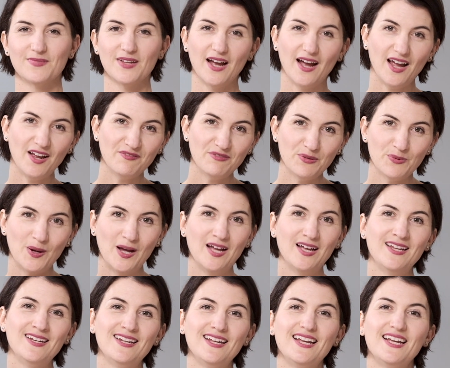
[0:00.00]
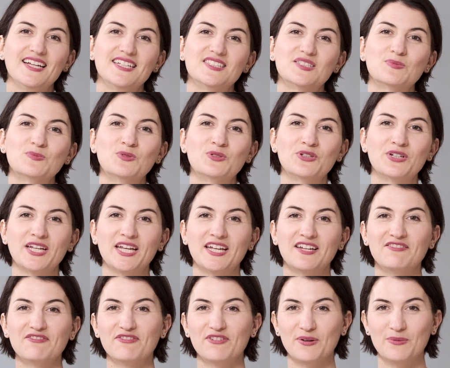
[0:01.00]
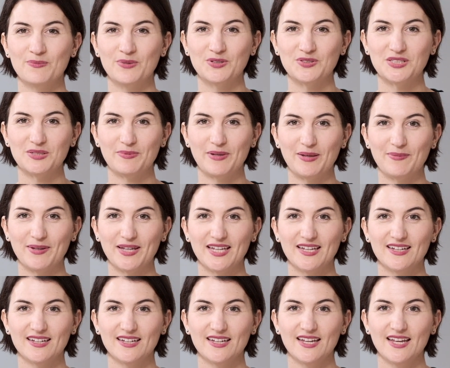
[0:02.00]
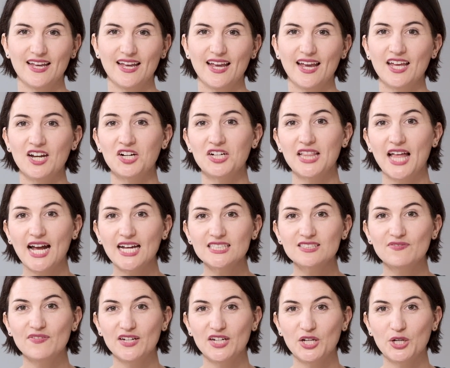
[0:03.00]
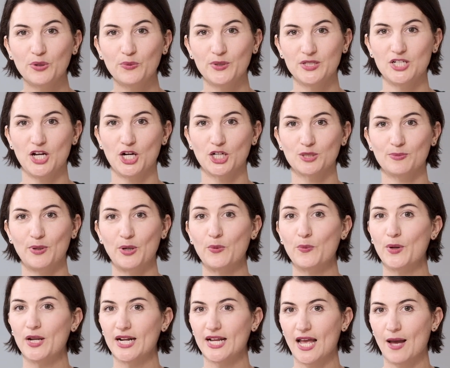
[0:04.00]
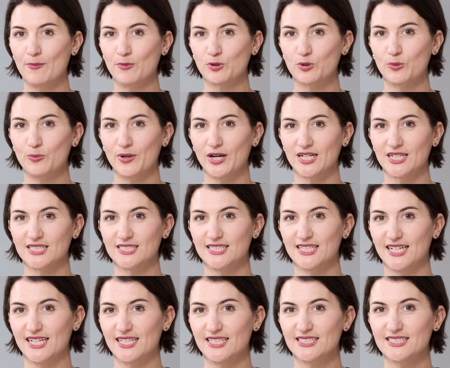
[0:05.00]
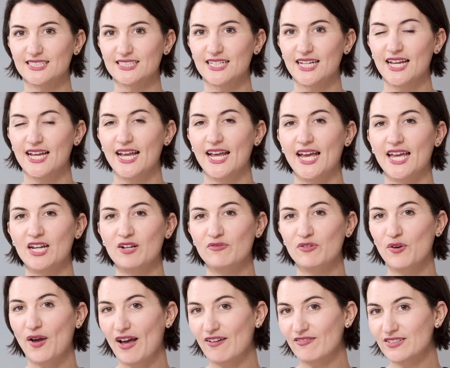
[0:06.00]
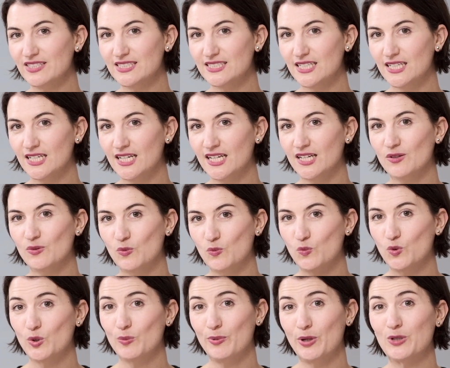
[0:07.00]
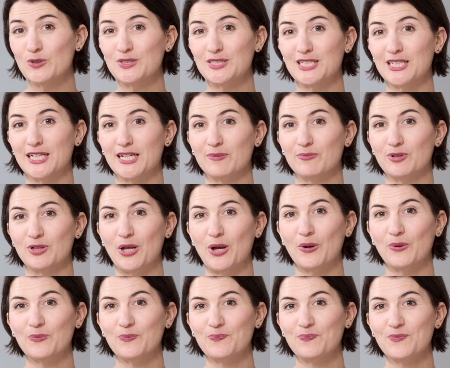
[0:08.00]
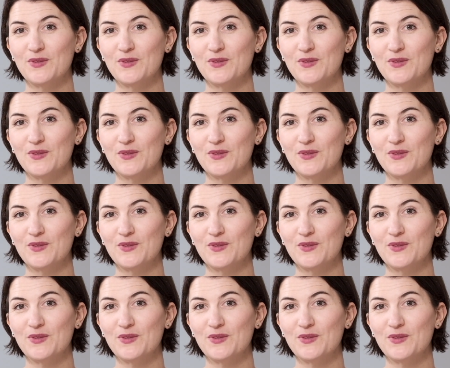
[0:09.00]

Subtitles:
Hi everyone, it's Maureen from Mosie Baby. In our last video, we talked about what a chemical pregnancy is. And if you haven't seen it, we'll post a link below.